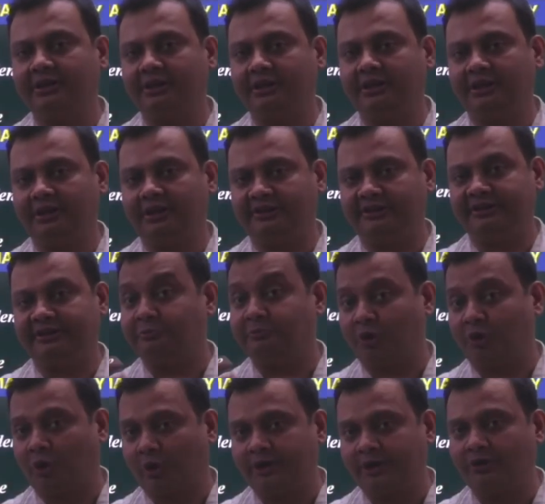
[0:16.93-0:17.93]
is
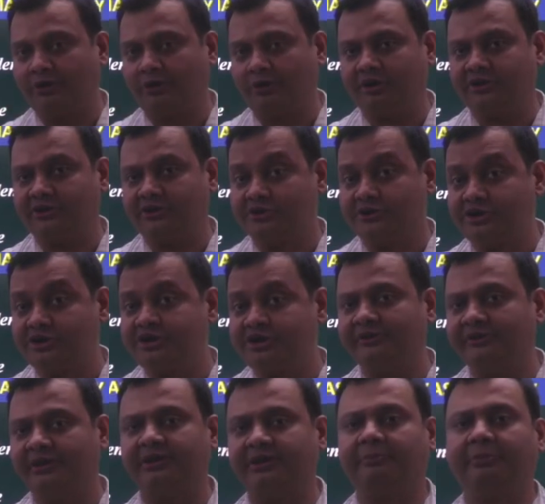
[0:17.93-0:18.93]
employed or used
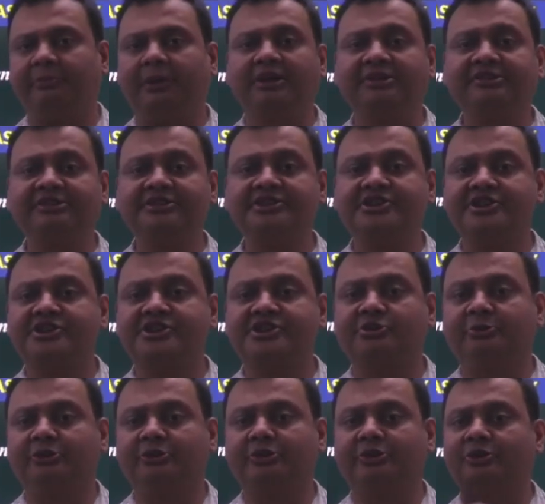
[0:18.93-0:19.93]
when the mass is
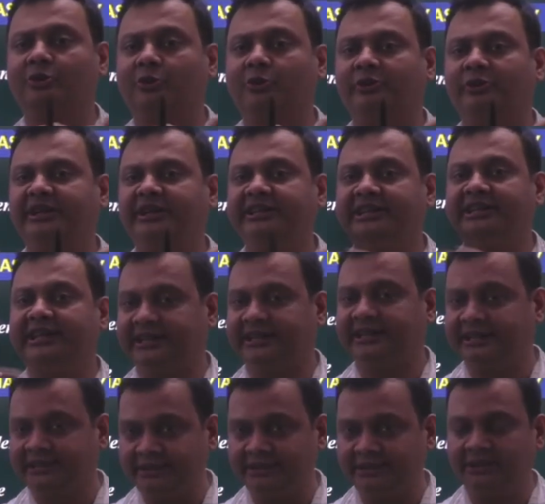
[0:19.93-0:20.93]
distributed over any
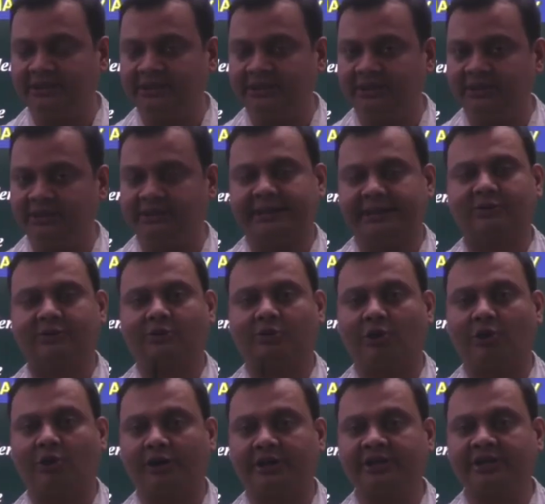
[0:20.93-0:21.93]
length, like
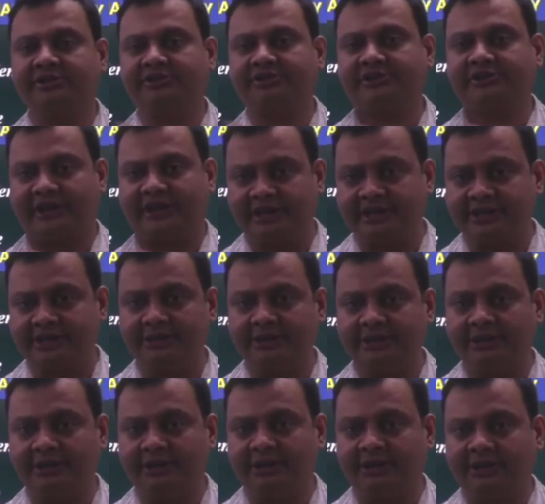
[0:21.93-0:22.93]
rod, thread.
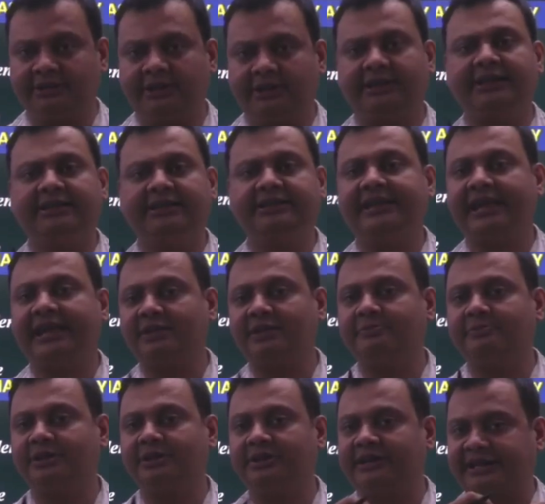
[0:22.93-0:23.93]
The length
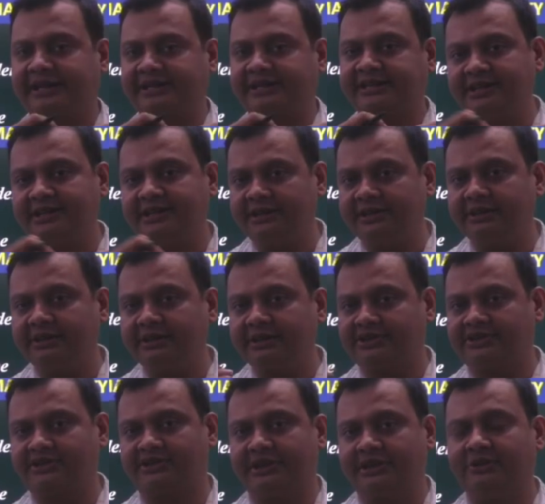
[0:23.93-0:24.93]
can be rectilinear,
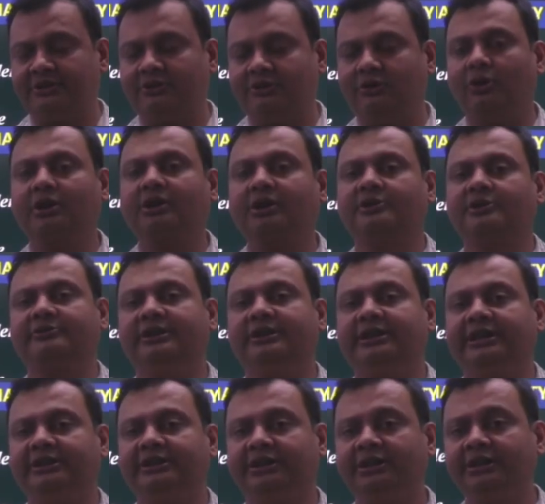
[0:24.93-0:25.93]
straight, or
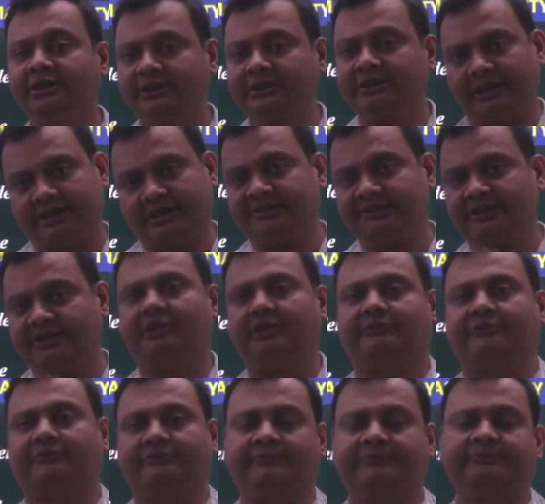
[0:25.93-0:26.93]
curvilinear, that is,
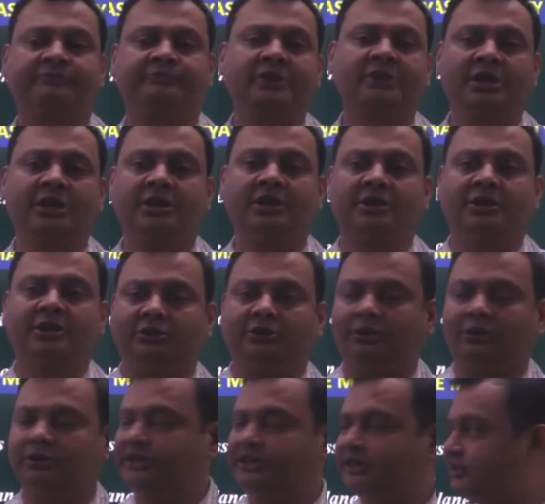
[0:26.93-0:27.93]
curve. Now, this